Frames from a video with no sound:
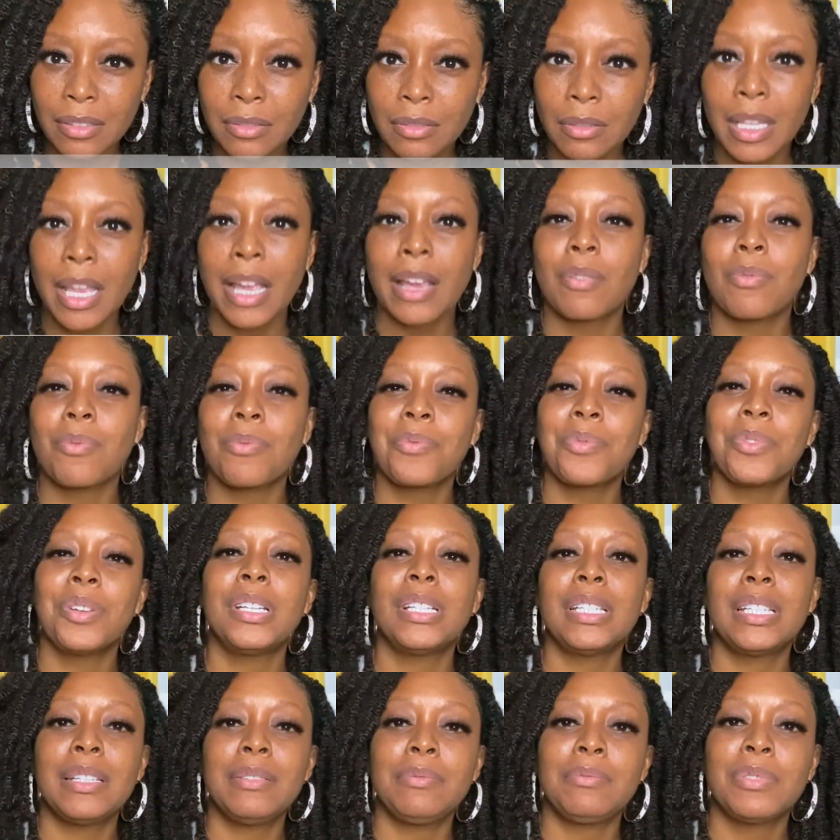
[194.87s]
like
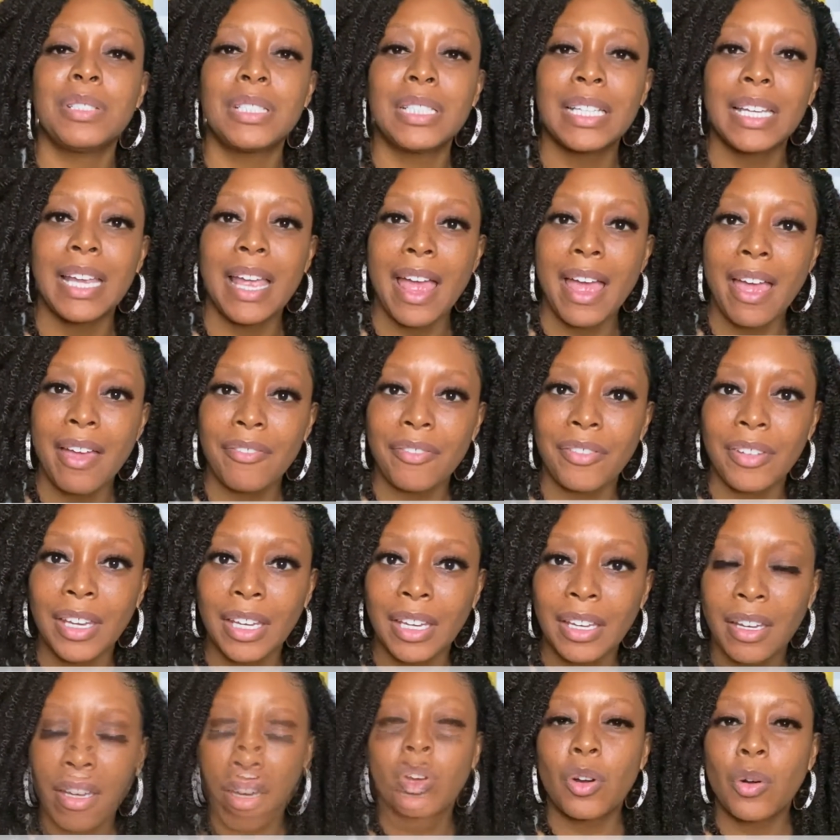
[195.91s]
really, really
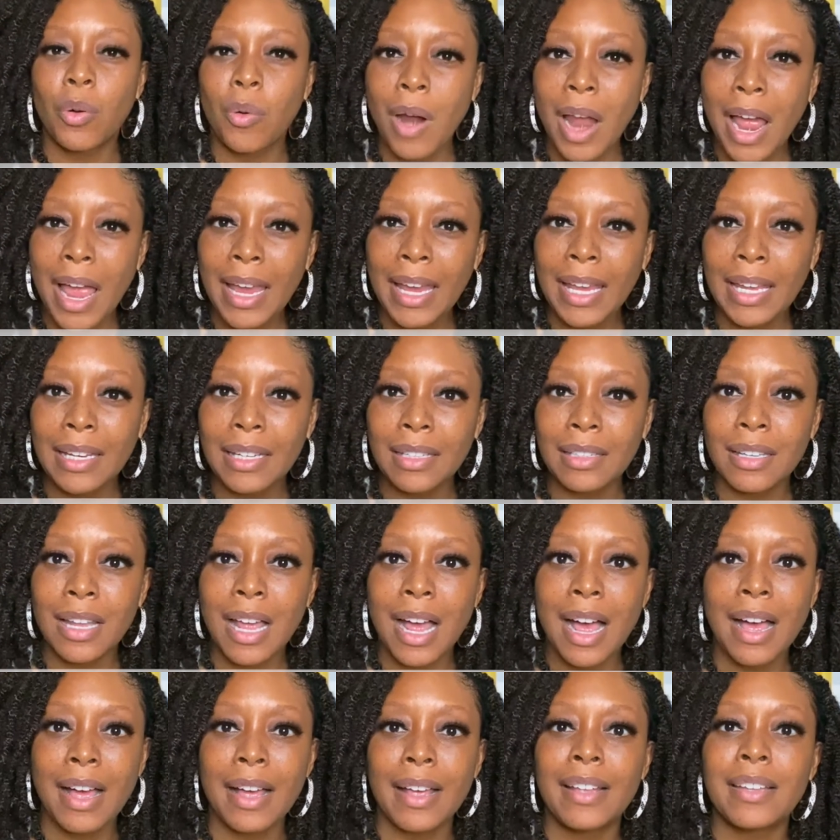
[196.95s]
heavy, crying a
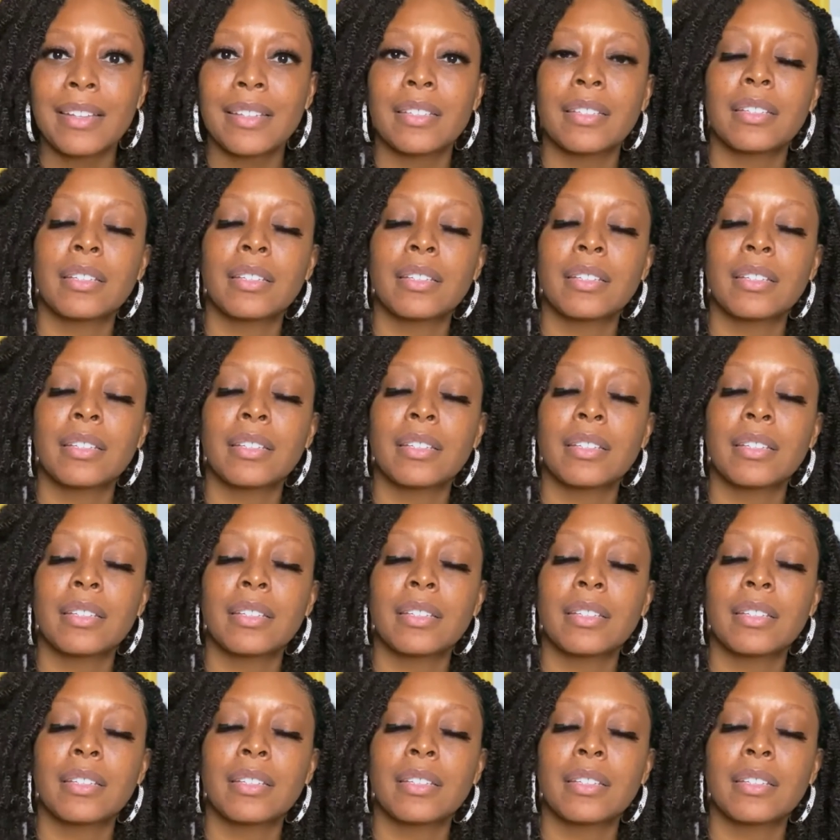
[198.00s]
lot,